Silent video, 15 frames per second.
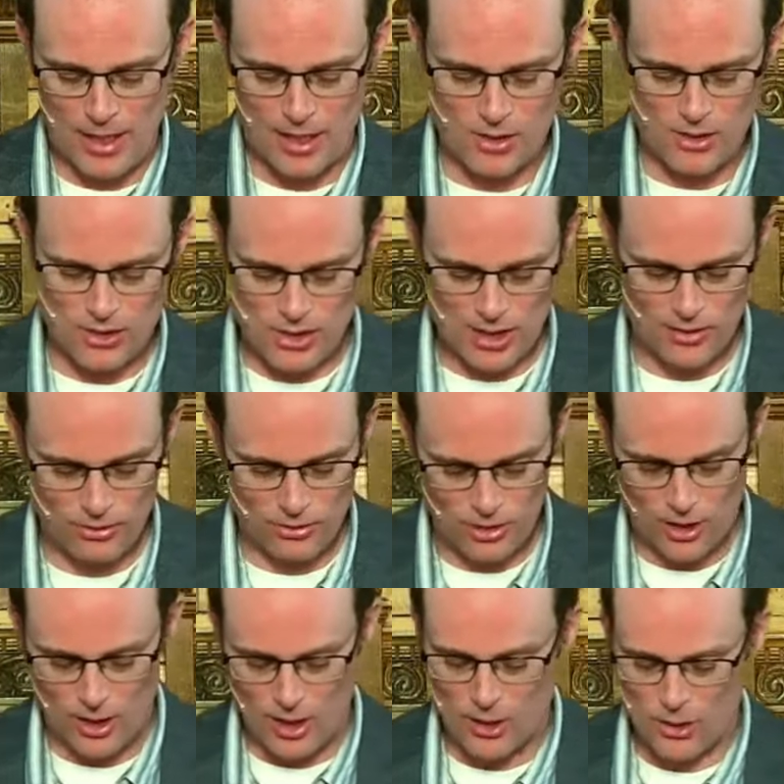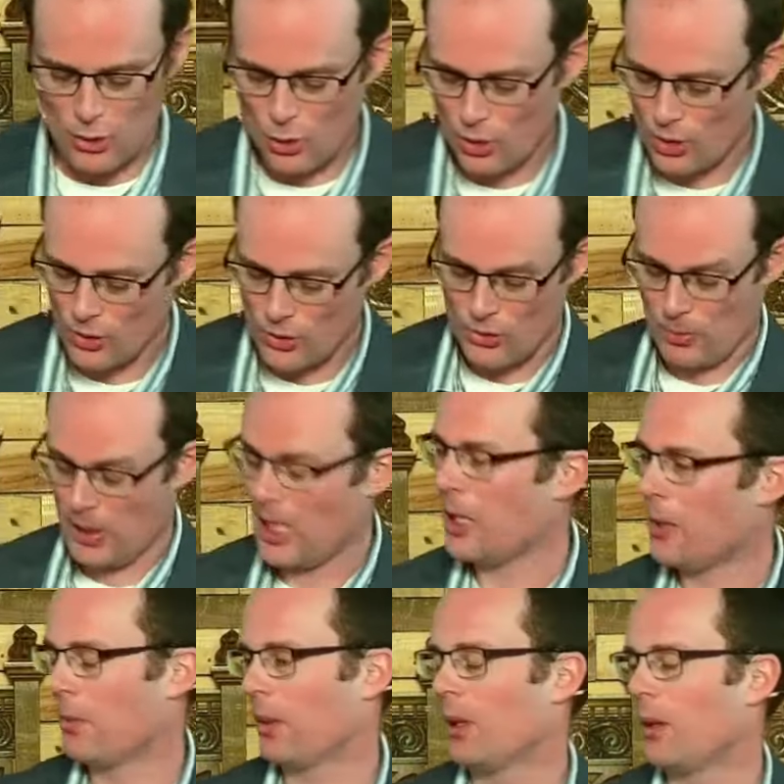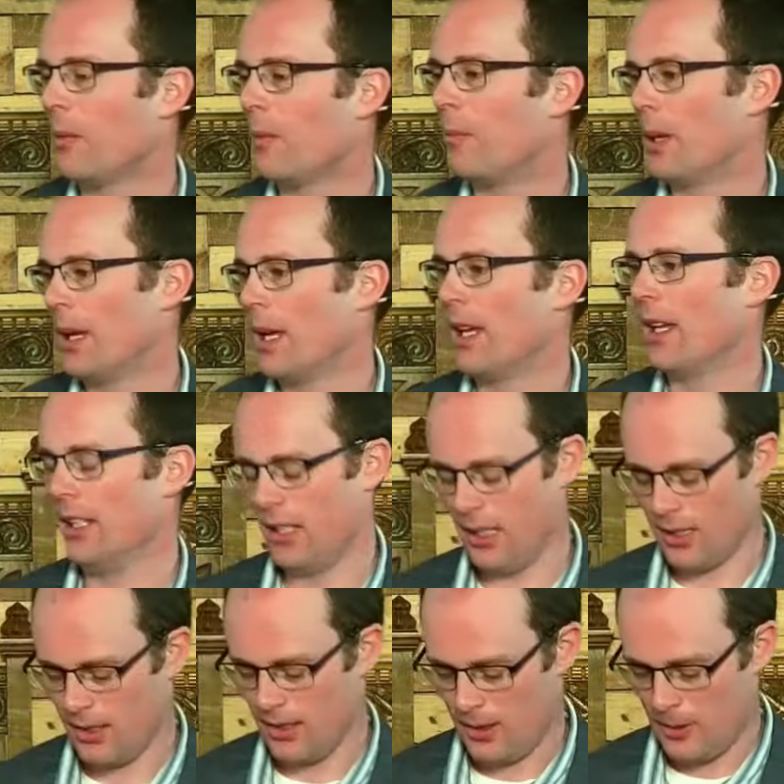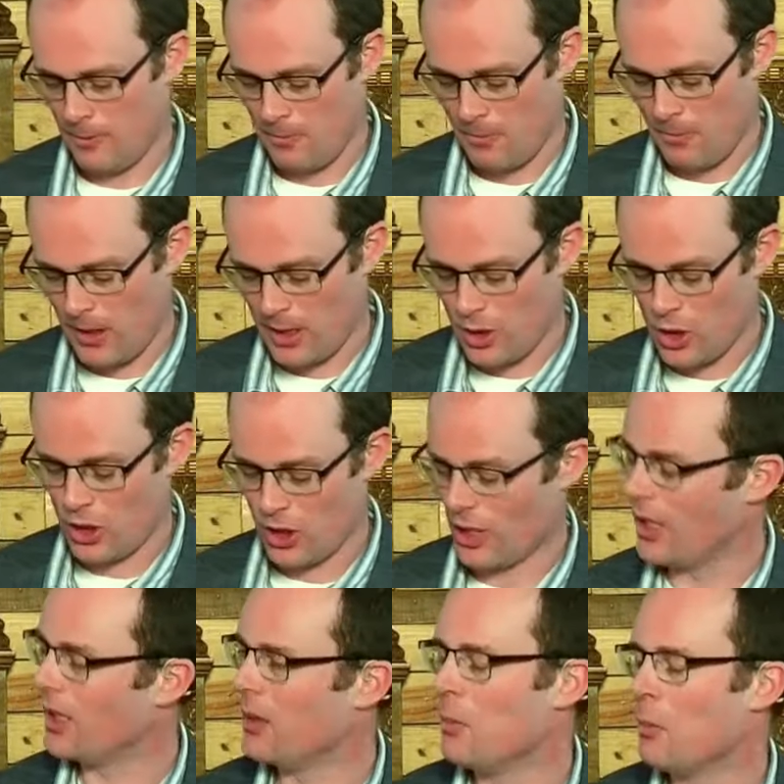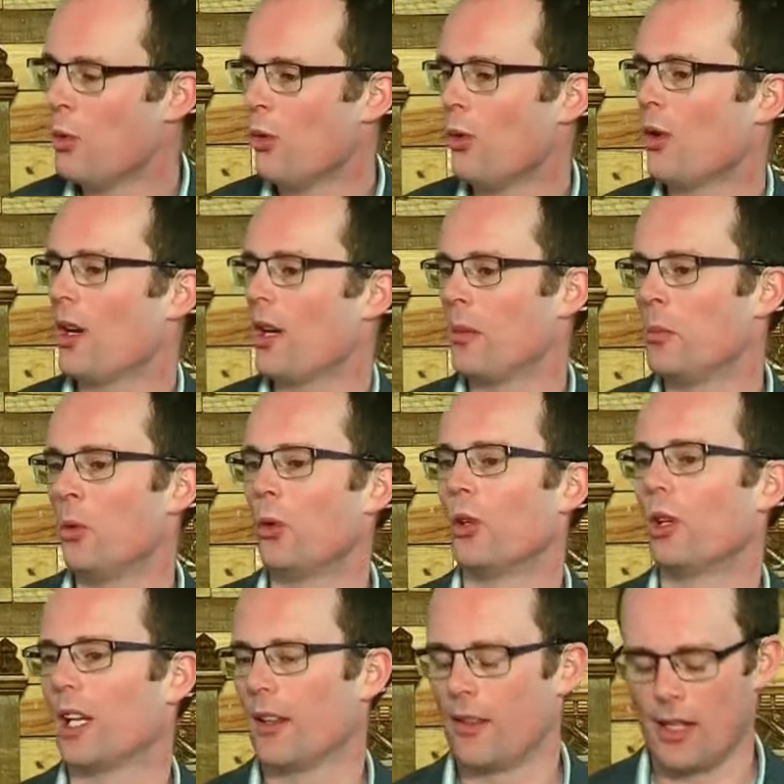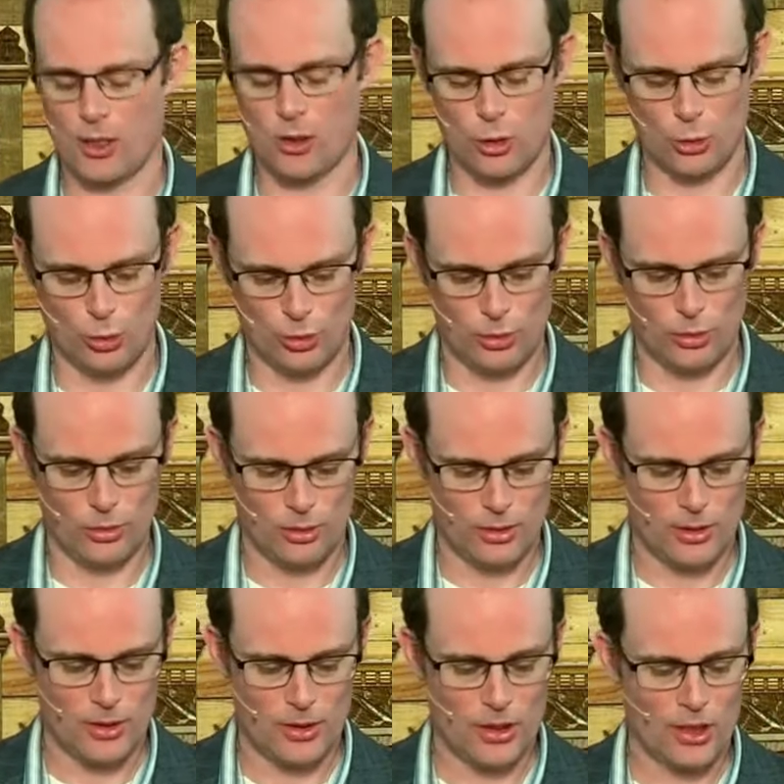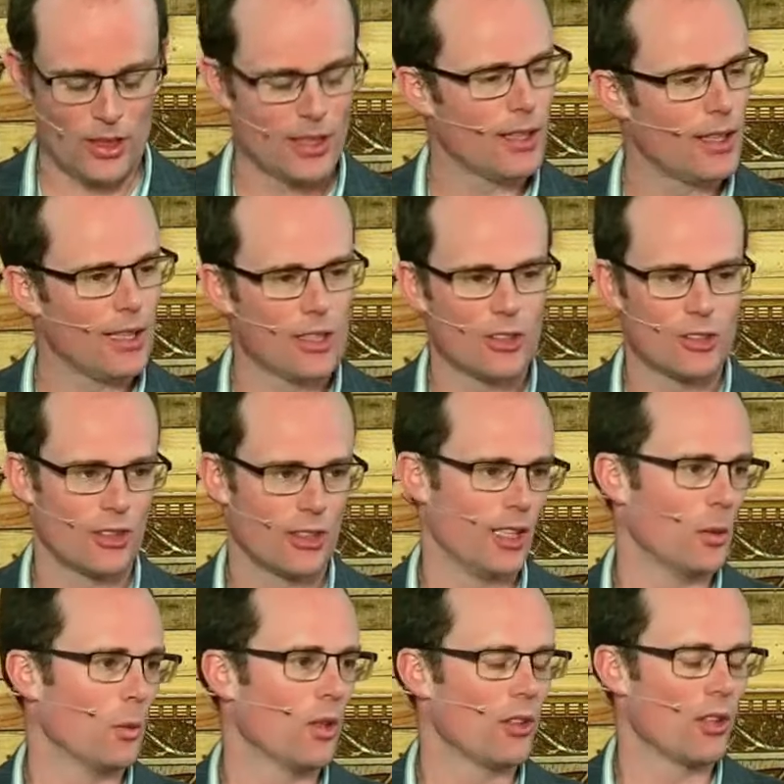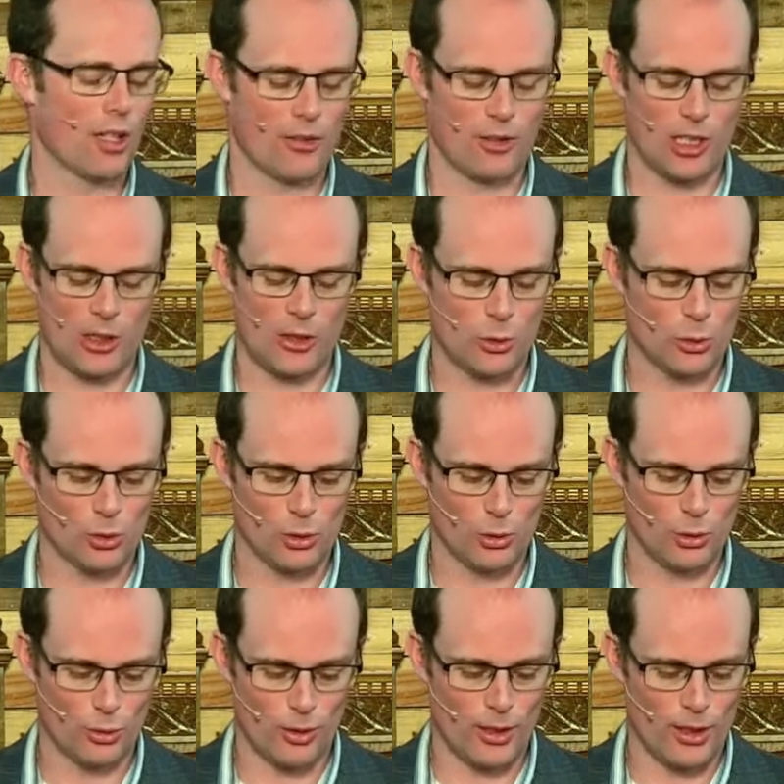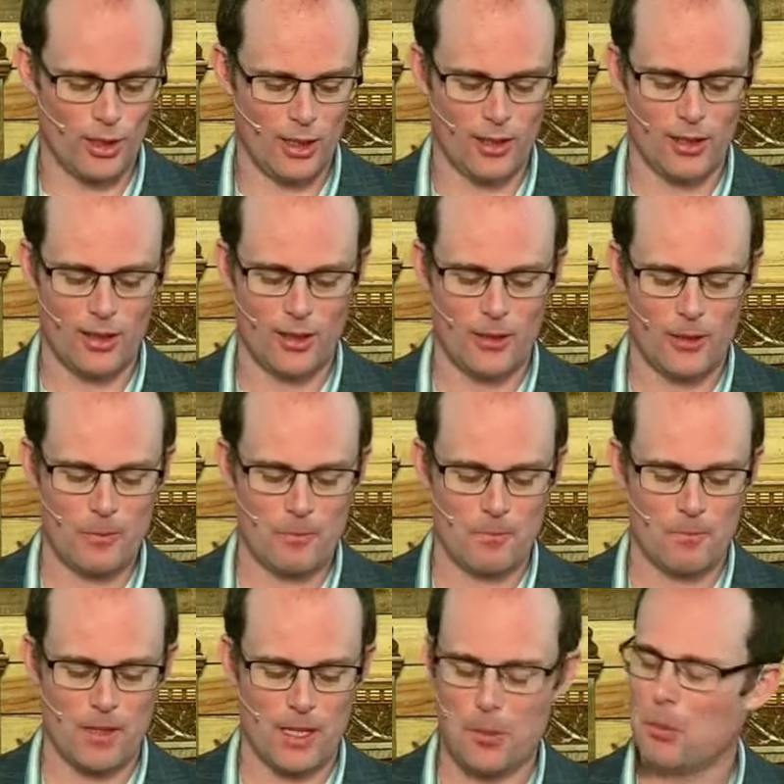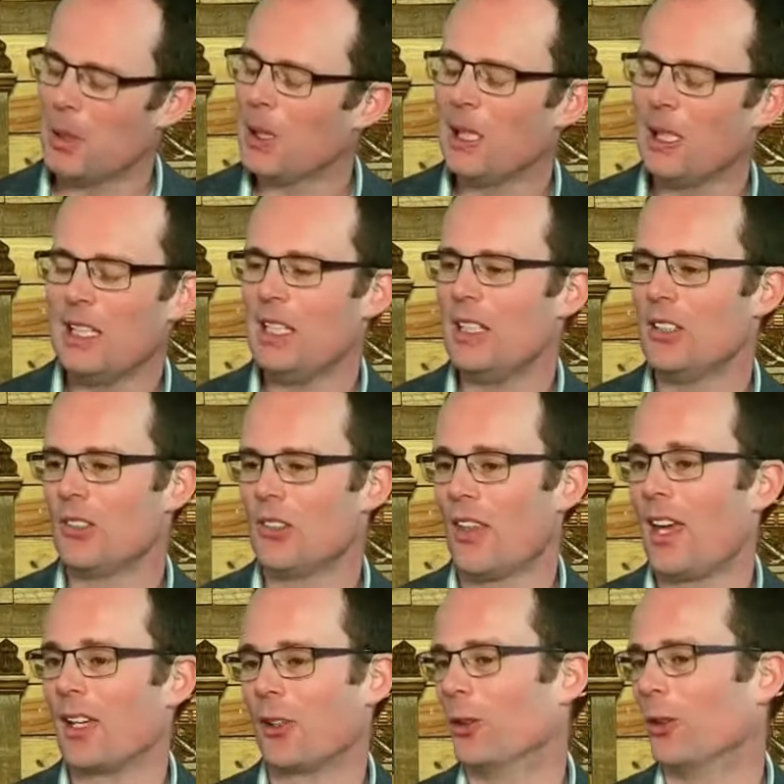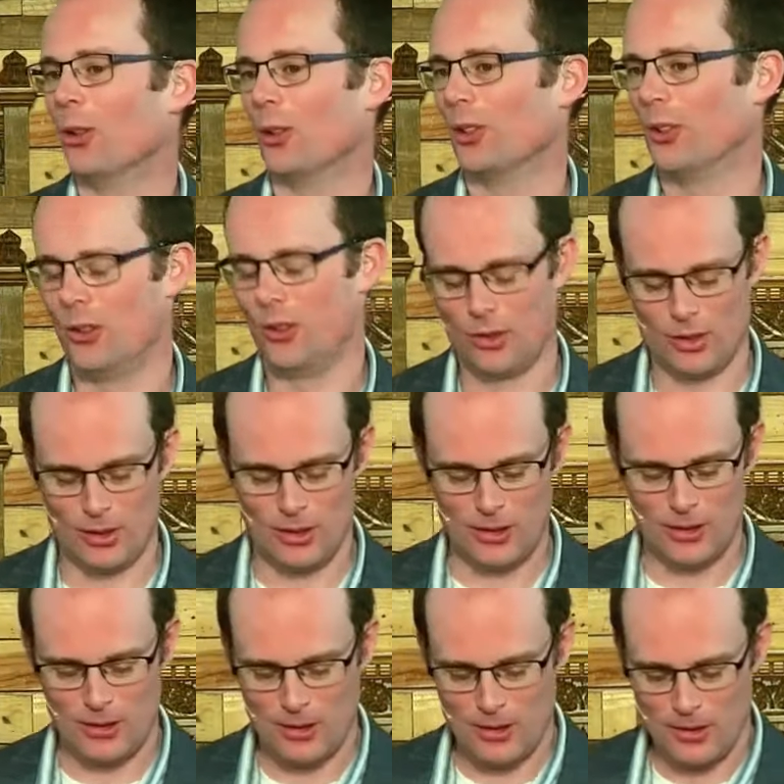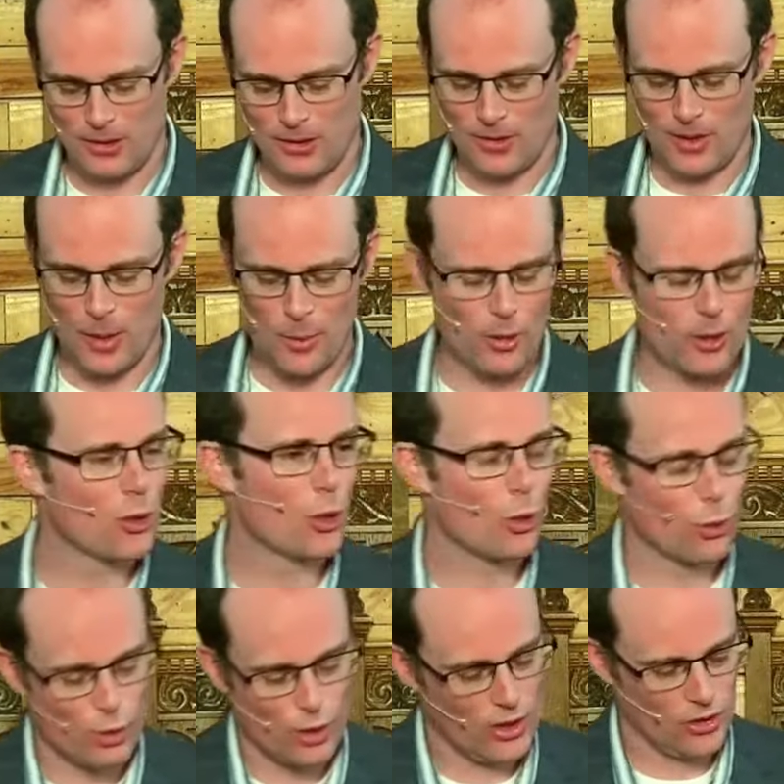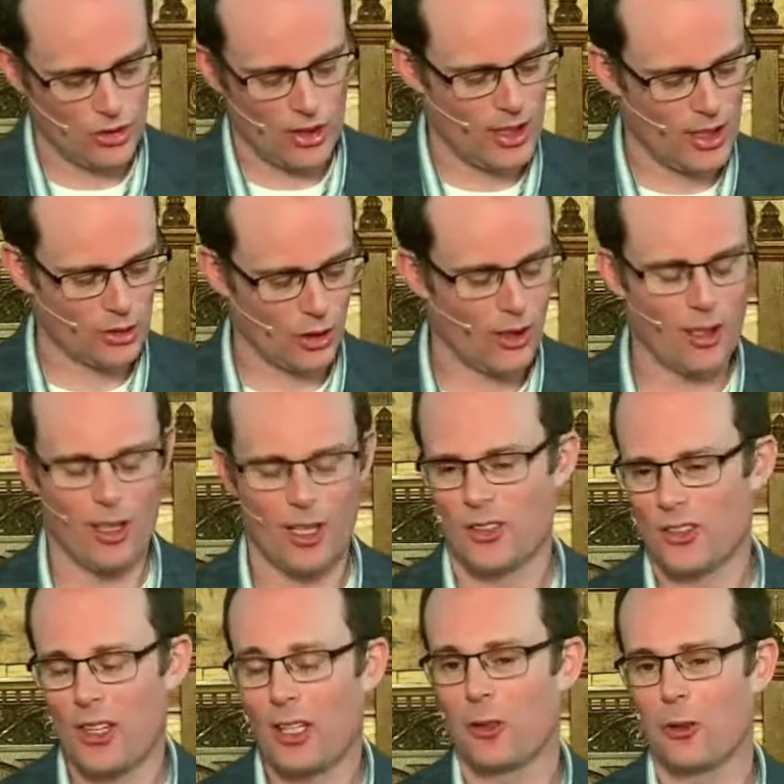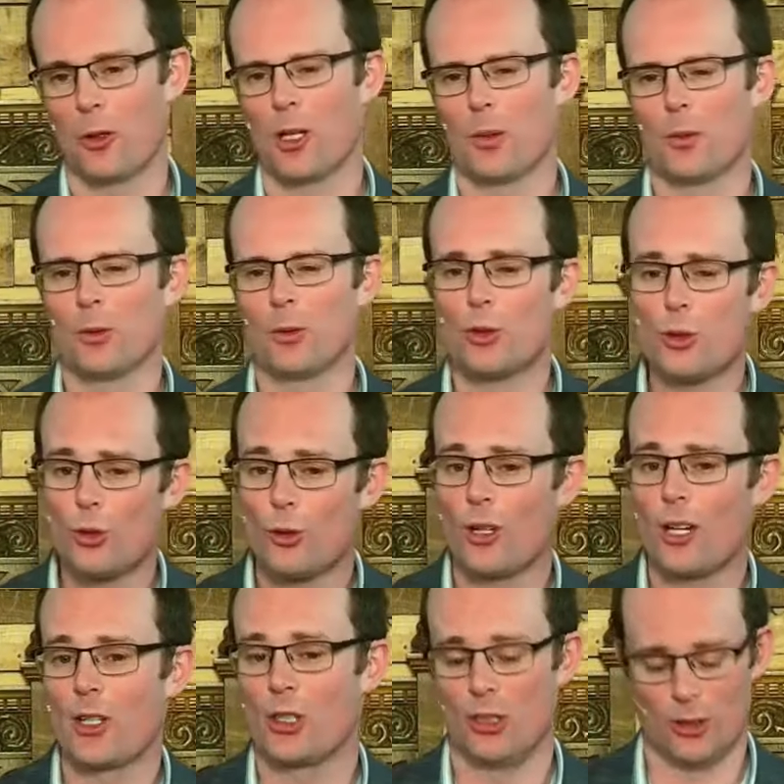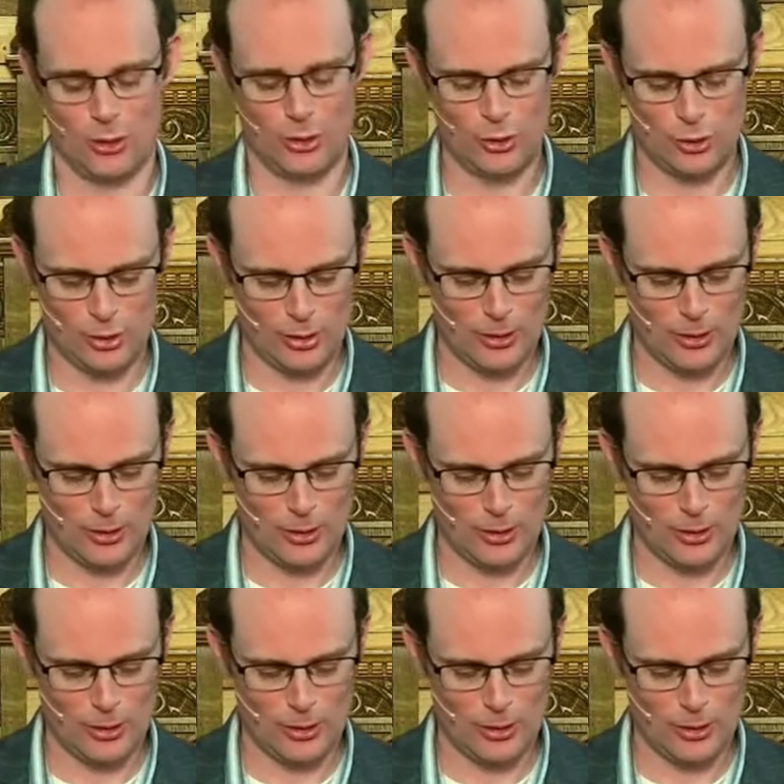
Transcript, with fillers: And it's as if, as God's people obey, they shine more and more like that jewel, glistening with covenantal glory. They please their God. They bring joy to his heart. Isn't that incredible? Treasured